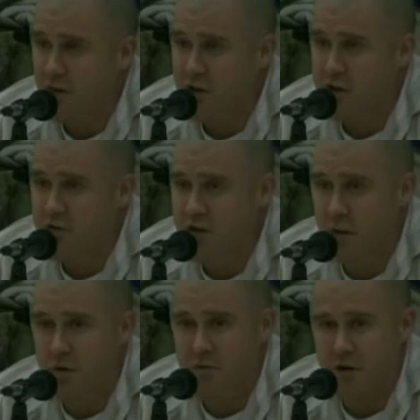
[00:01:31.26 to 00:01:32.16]
a huge
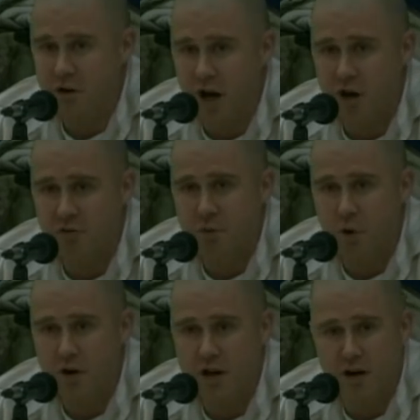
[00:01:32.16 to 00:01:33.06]
number of new cars
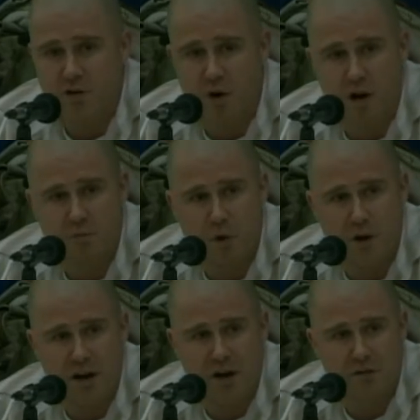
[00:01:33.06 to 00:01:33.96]
pouring down 12th,
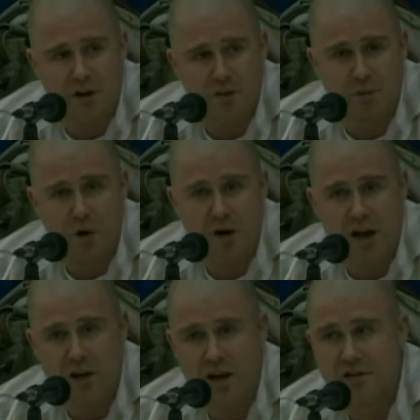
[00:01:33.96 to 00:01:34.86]
pouring down First, pouring
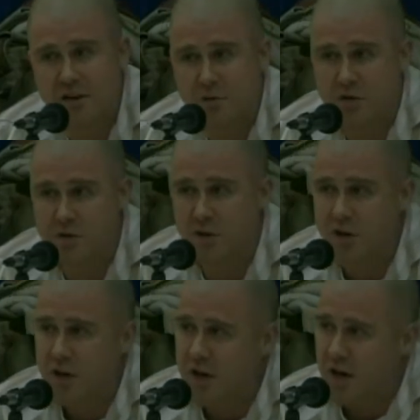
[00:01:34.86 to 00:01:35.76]
down Hastings, which will
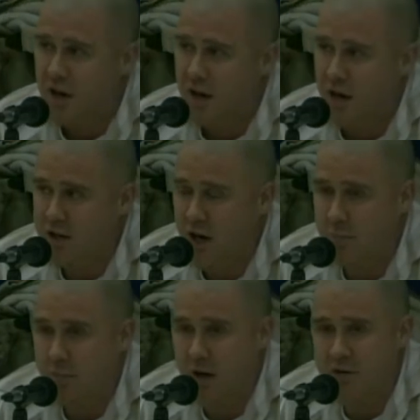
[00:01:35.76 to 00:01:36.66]

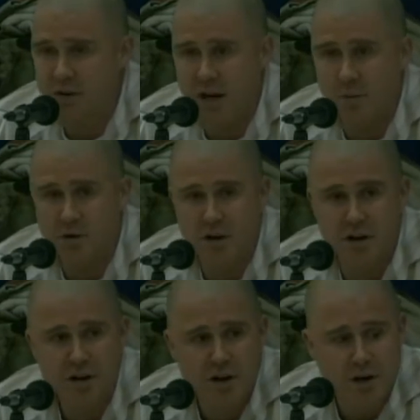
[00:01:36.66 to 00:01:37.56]
compromise our neighborhood